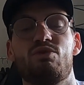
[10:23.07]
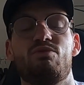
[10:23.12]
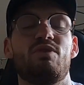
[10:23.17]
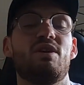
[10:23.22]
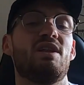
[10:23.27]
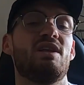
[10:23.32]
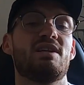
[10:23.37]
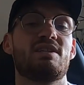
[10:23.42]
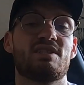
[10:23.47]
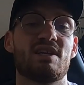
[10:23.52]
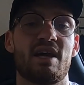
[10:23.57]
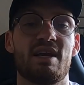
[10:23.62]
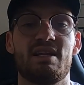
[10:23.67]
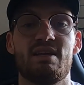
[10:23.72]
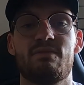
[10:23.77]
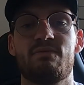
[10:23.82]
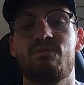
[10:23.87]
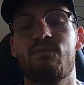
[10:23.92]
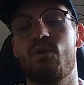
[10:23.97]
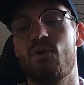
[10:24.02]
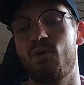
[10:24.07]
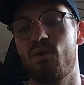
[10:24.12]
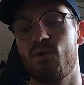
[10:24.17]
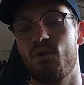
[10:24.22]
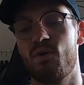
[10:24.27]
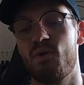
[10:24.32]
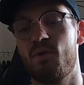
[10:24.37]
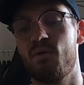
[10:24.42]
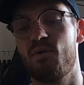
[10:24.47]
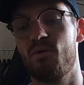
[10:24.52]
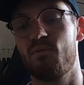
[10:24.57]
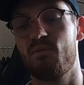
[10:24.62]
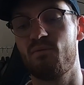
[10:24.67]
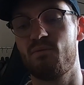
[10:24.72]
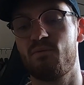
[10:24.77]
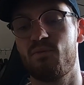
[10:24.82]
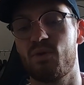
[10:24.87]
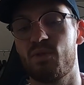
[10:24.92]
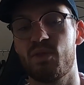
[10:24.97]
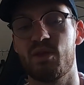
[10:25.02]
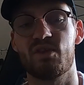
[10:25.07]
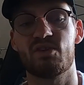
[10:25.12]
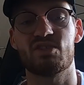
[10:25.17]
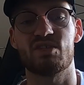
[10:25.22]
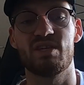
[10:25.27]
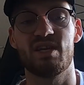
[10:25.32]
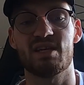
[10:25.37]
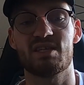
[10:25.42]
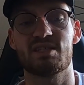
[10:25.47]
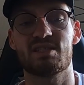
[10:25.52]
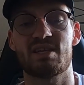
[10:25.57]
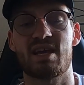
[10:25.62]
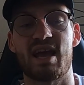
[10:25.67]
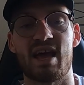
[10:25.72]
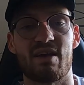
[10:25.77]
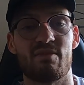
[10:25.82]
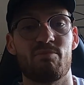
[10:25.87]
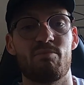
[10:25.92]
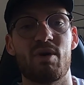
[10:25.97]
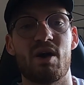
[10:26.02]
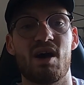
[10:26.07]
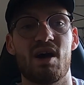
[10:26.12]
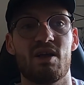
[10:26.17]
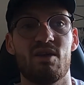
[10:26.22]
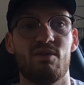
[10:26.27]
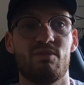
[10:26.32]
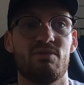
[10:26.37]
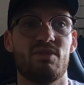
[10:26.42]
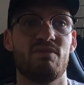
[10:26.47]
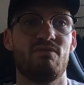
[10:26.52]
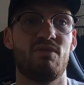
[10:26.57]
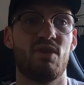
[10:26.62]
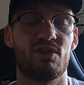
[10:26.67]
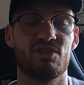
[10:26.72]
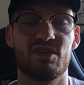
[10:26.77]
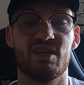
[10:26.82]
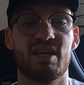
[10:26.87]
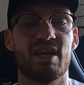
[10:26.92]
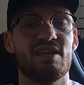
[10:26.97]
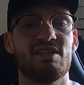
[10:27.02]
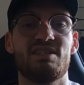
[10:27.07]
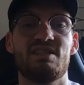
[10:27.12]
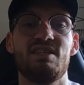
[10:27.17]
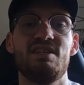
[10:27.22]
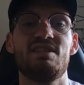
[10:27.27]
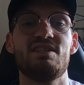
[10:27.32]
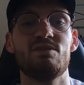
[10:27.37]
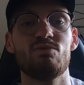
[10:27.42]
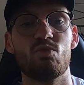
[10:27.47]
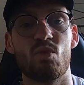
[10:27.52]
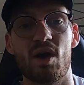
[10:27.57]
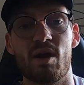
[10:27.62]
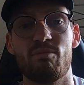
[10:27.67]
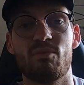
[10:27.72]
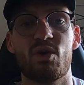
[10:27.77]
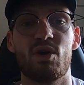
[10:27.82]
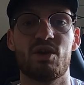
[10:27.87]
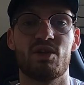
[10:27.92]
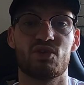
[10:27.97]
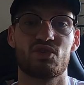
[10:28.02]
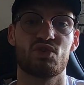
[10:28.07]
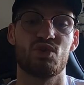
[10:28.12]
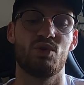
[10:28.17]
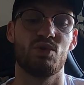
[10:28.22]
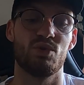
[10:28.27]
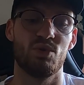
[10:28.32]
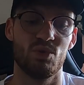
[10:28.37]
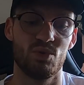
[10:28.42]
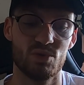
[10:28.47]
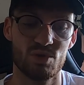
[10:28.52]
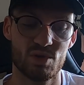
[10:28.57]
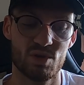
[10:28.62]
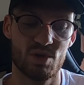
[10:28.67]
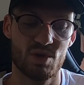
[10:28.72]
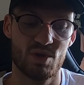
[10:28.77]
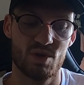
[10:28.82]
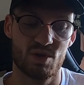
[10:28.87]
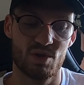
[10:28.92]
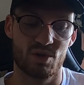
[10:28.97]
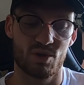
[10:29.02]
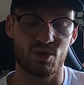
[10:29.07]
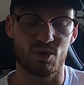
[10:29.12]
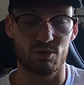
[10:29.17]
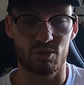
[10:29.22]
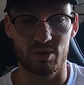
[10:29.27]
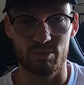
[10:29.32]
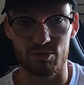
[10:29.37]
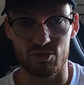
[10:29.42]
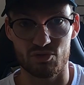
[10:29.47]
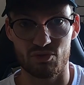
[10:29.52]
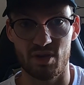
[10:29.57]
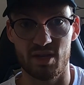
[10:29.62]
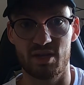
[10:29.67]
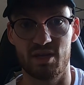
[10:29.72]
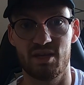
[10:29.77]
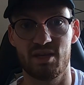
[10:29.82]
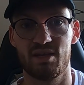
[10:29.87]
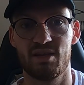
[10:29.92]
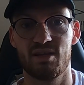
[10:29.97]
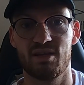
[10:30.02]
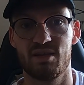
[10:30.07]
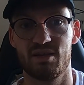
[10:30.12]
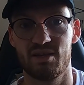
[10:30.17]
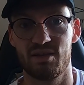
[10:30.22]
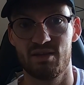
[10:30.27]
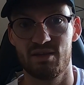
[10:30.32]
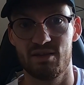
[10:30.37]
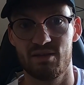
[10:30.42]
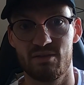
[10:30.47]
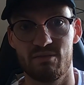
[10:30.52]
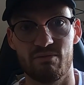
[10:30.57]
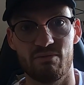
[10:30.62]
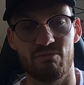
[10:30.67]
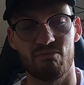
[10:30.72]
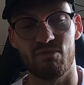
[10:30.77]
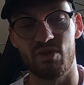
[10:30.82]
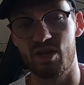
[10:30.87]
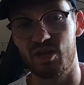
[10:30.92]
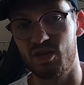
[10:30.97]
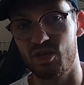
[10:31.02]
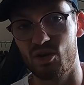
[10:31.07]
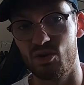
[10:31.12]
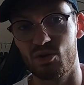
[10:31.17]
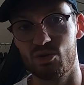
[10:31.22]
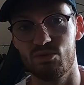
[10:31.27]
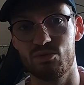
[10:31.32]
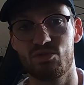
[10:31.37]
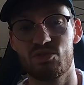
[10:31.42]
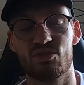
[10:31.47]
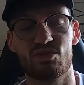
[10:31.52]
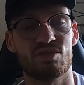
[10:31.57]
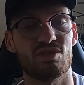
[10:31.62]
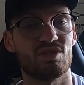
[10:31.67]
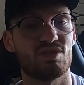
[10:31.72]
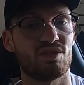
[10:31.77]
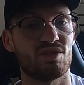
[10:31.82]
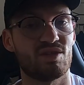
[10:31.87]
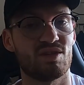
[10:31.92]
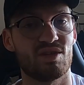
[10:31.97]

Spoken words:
really excited for this next half part of the VloGK season, where I'm gonna show you goalkeeper training videos